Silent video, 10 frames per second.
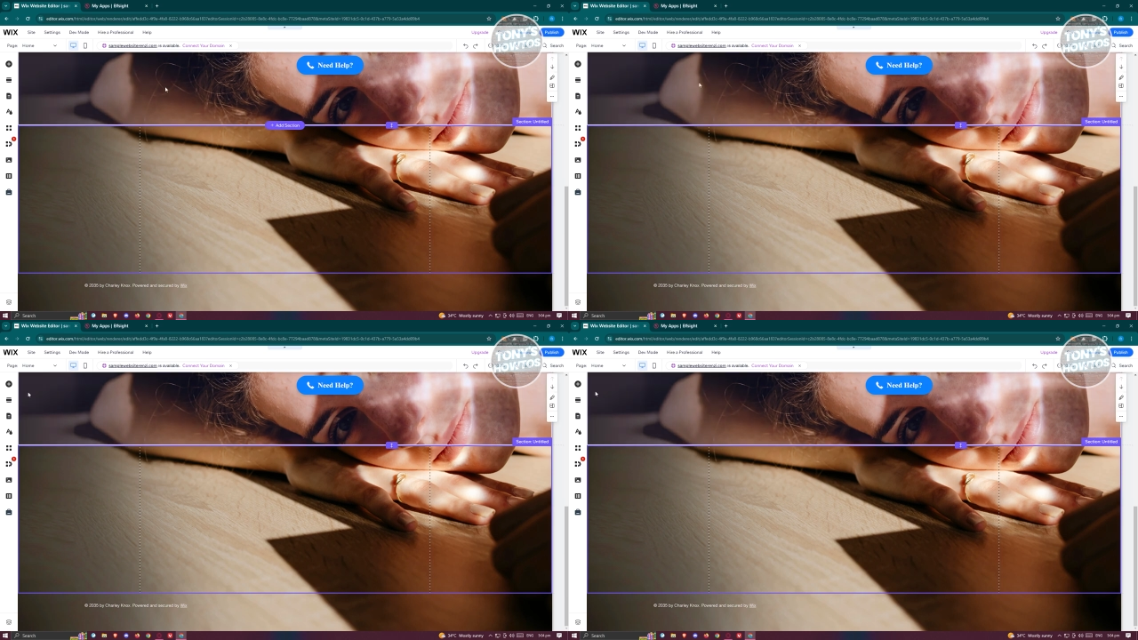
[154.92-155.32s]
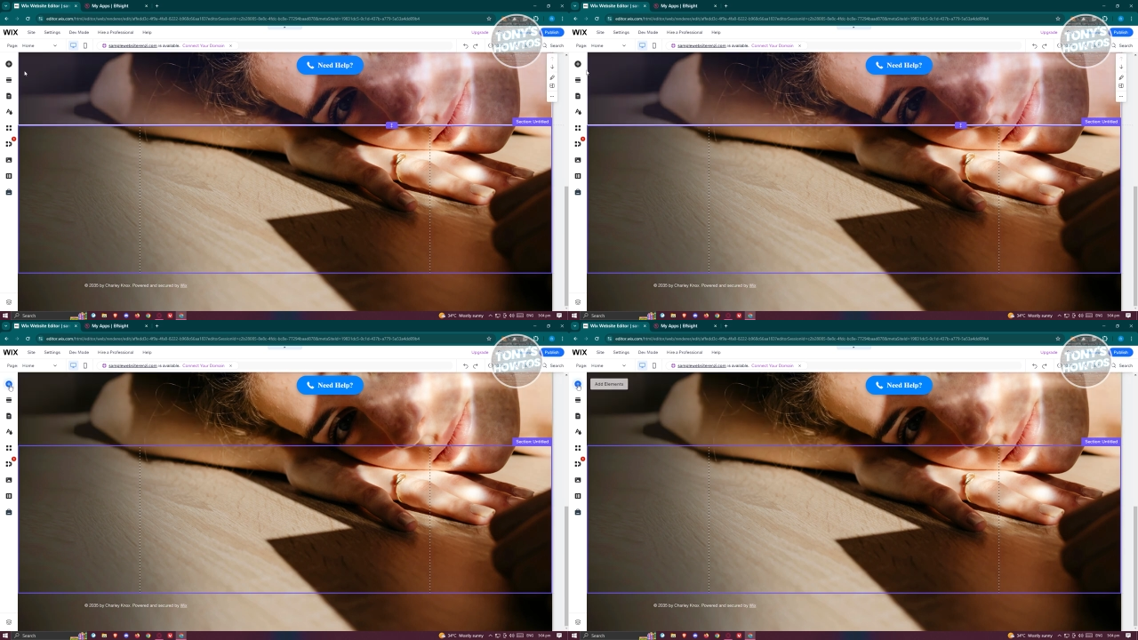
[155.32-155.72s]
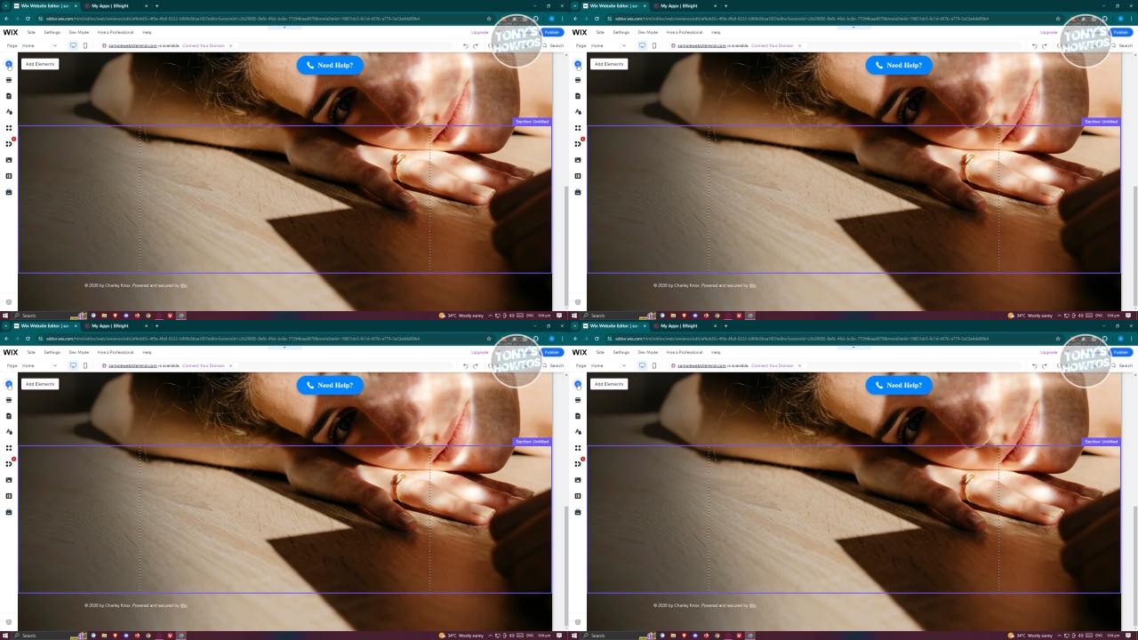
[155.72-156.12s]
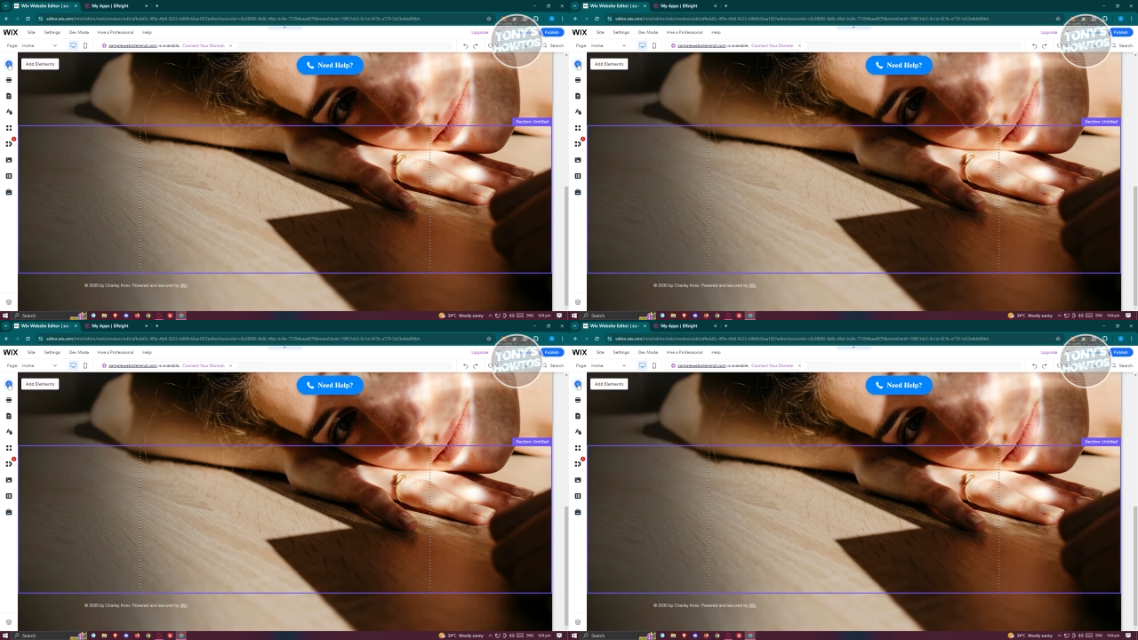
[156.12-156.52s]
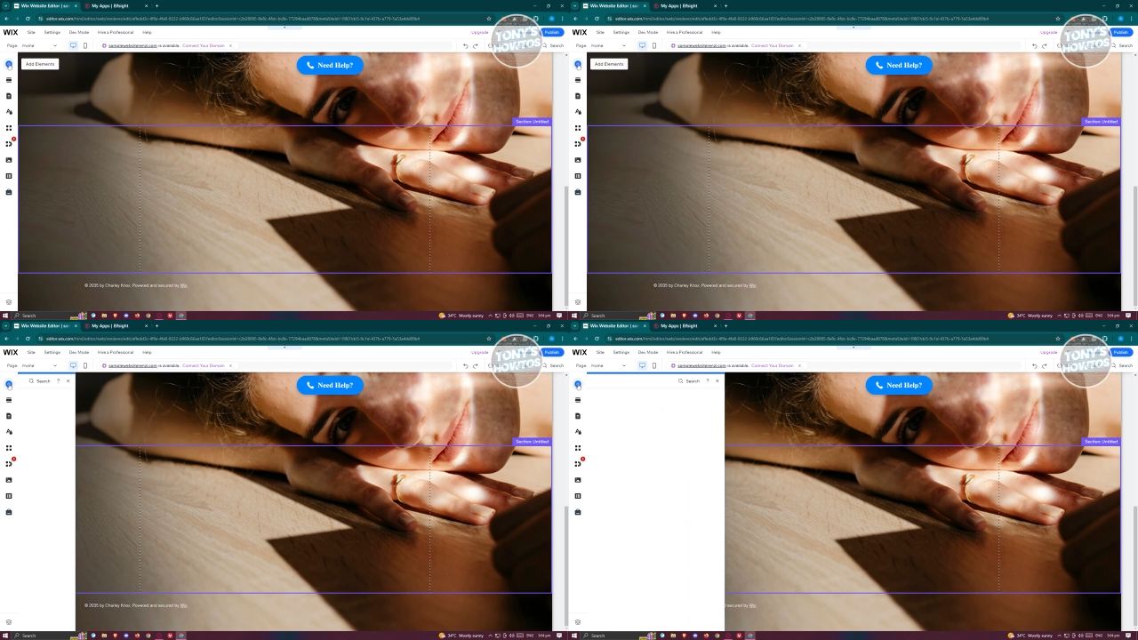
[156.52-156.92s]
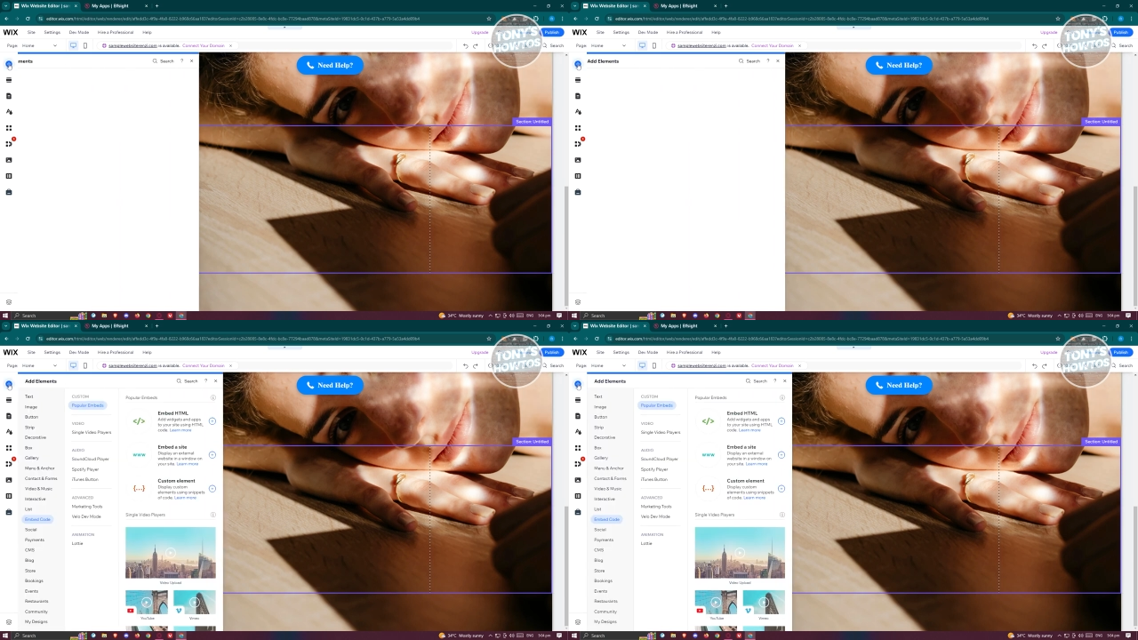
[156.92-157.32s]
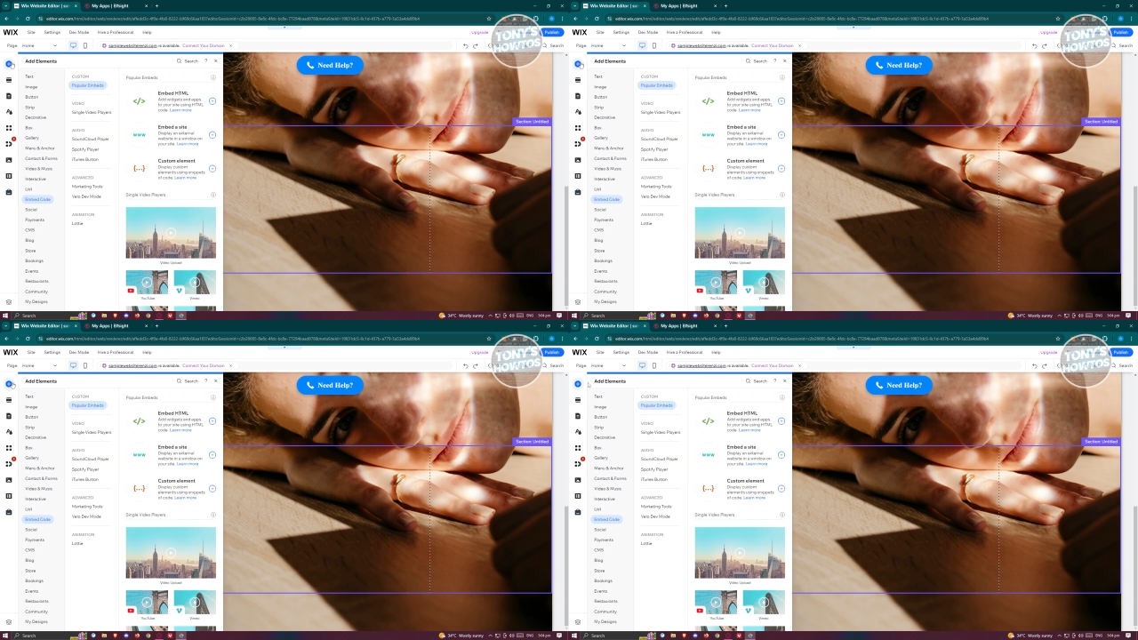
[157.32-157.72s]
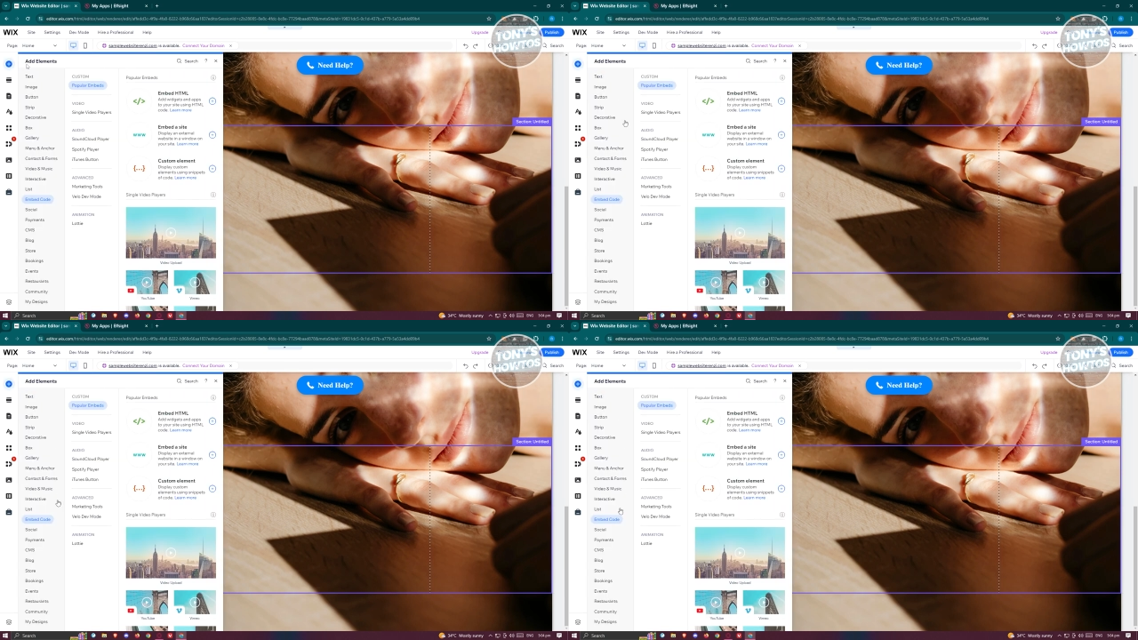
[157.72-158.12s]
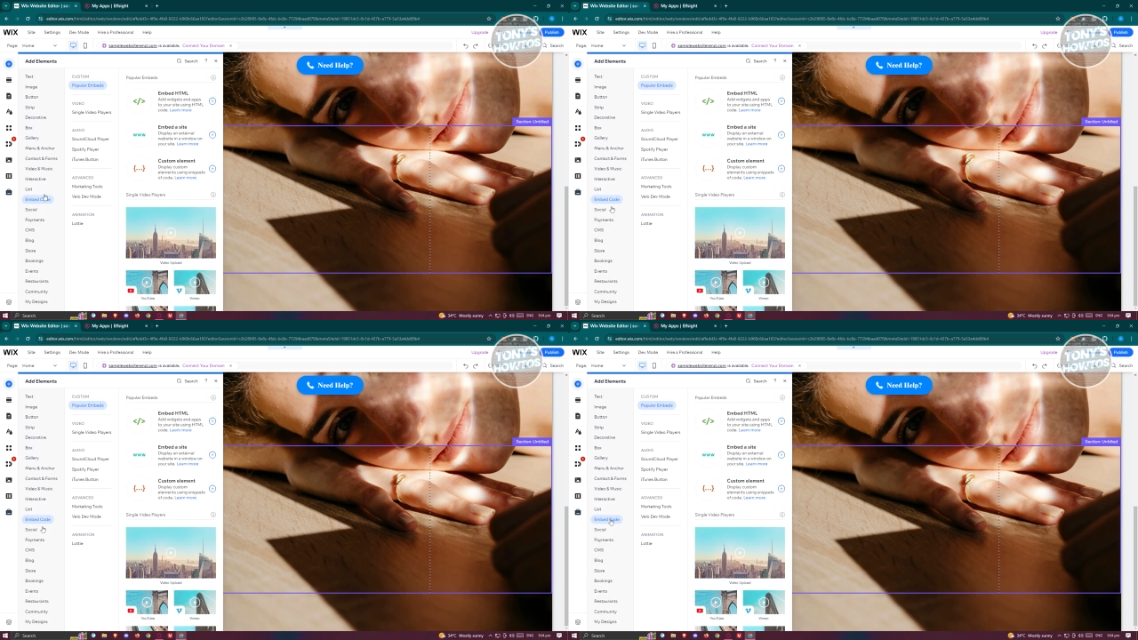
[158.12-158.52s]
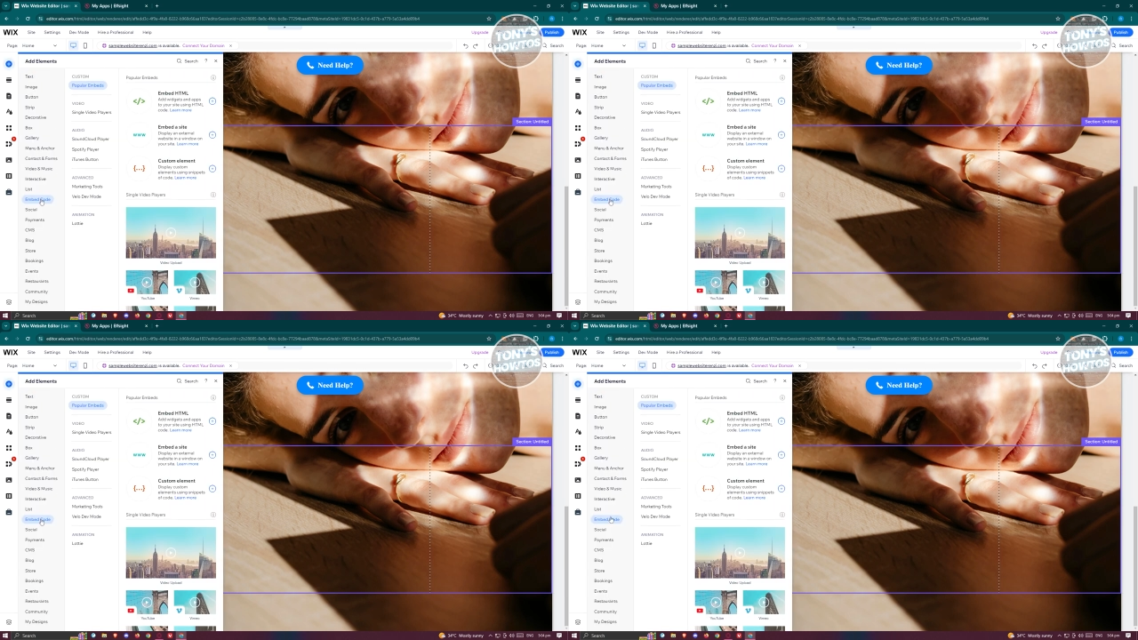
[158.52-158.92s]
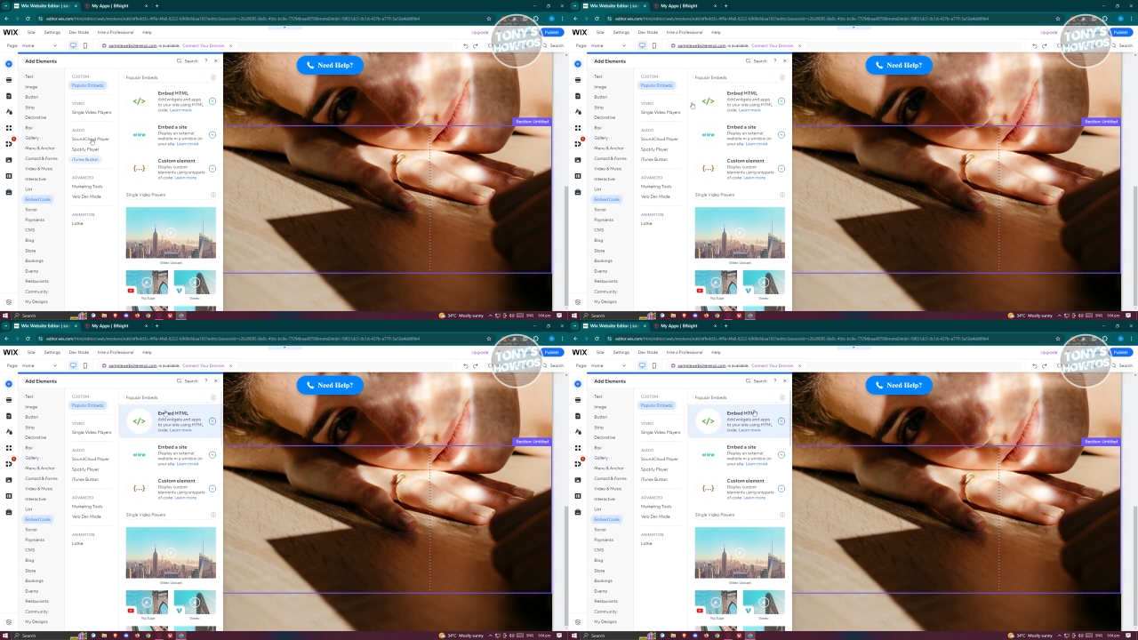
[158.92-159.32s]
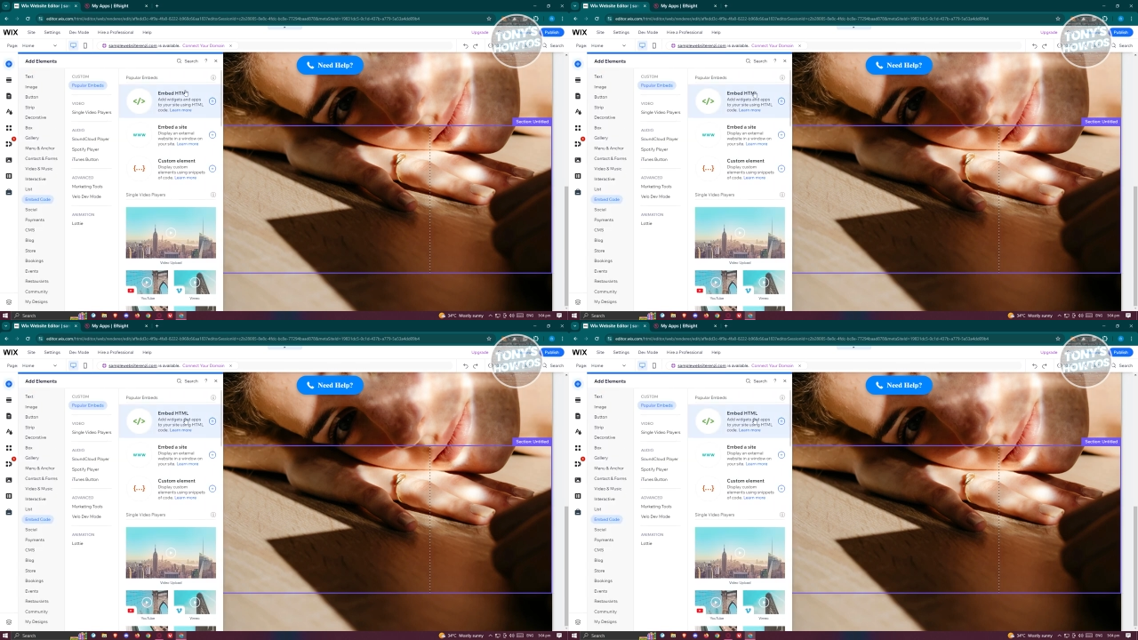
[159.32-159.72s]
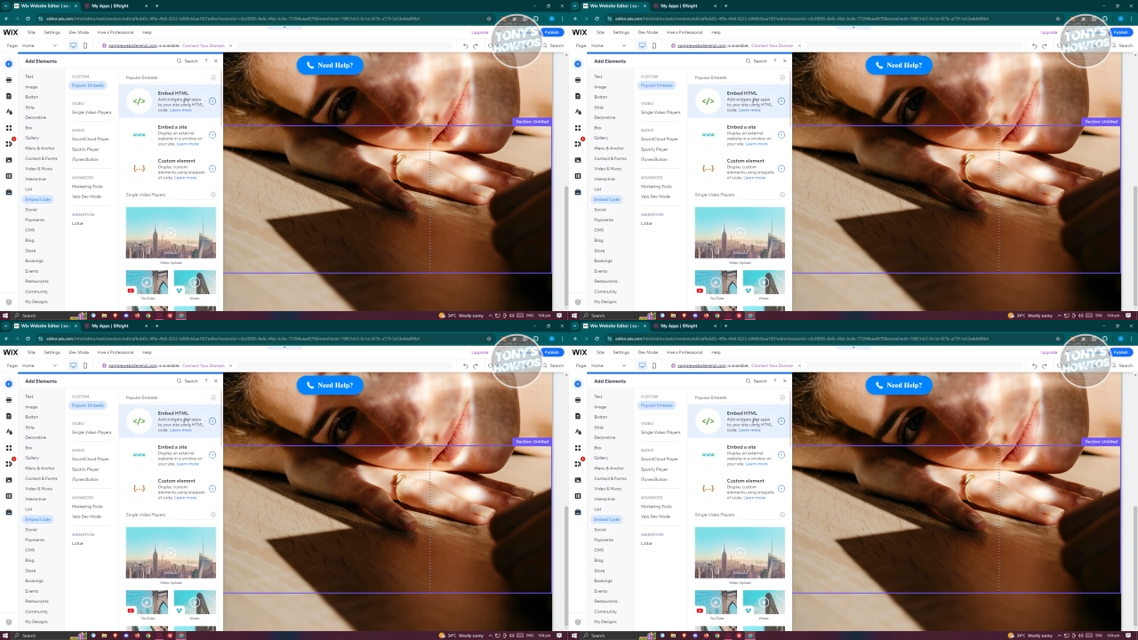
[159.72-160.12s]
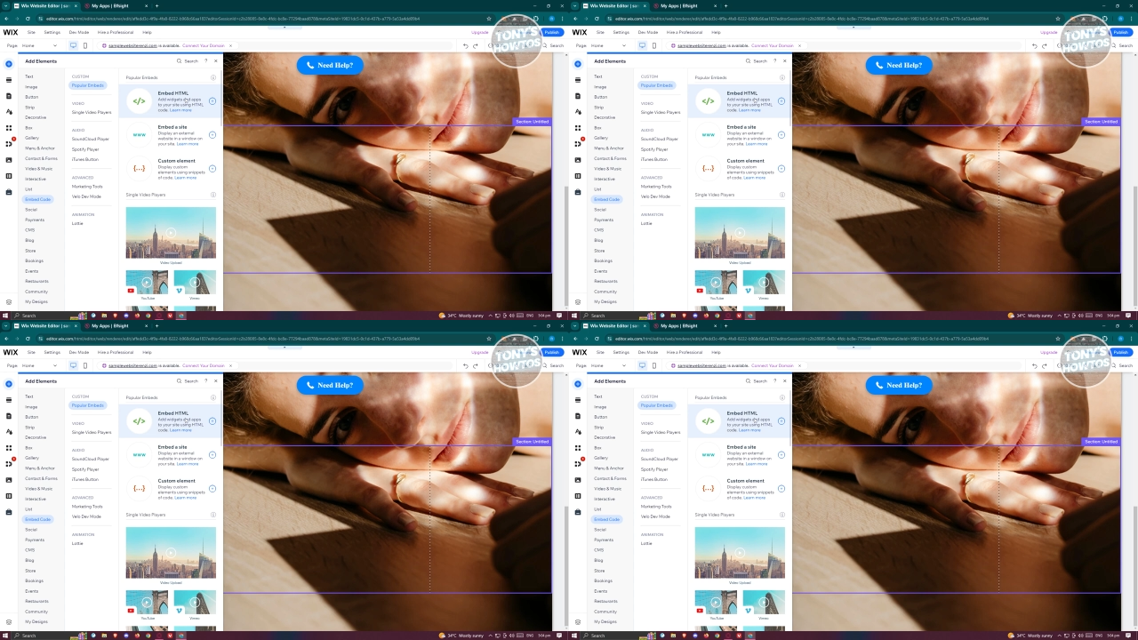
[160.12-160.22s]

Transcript: [unreadable: no face in view]